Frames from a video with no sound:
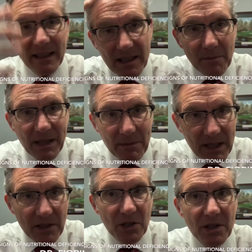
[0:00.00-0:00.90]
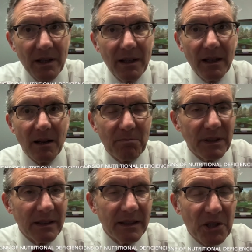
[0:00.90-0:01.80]
and sometimes they just
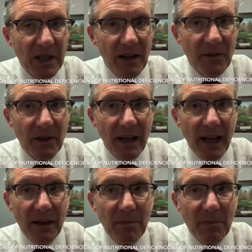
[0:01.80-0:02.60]
completely shave their head.